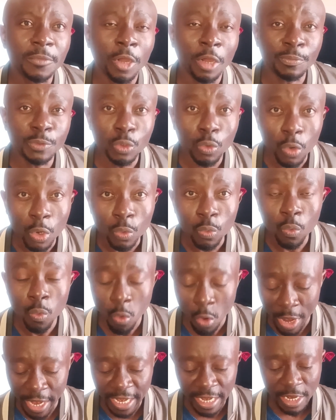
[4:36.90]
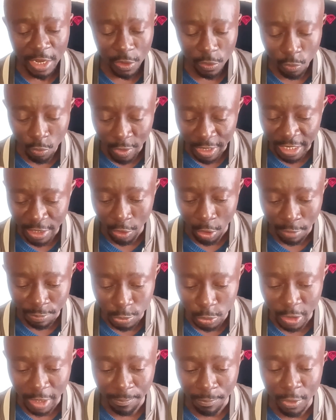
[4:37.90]
Up to
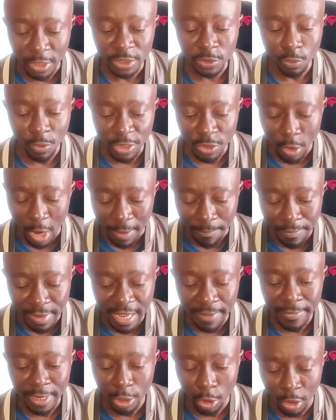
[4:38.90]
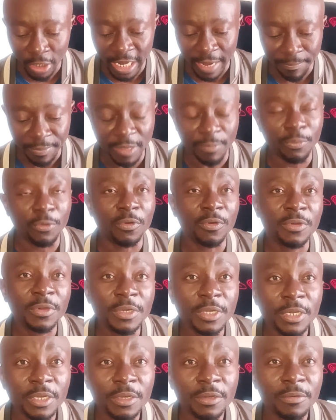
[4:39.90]
the point where you are blaming other people
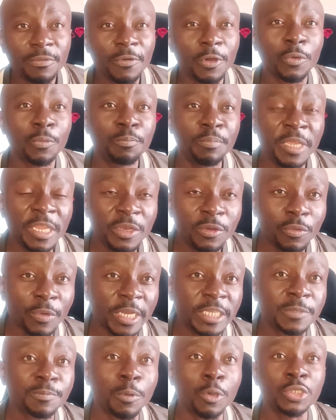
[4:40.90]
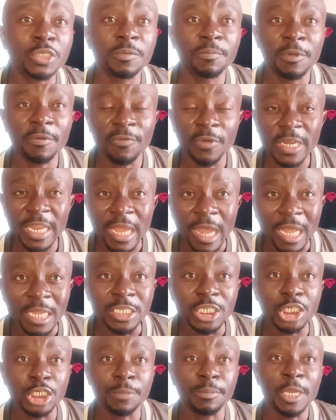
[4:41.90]
for being responsible for the
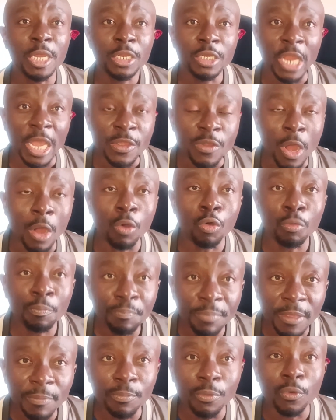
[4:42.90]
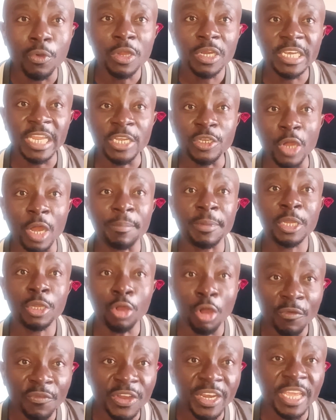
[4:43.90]
hardship that your own people, that you have been
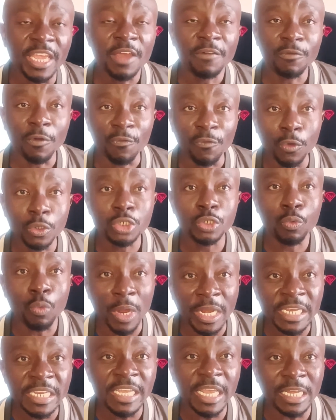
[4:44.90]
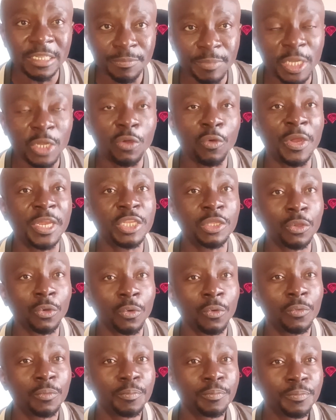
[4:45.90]
governing for 41 years, been going
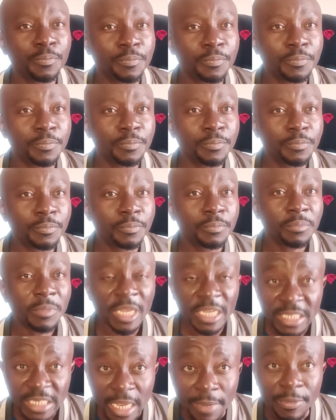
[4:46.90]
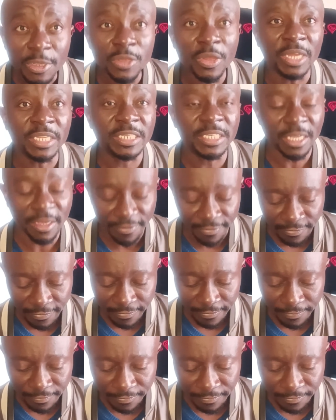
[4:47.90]
through. Examine yourself.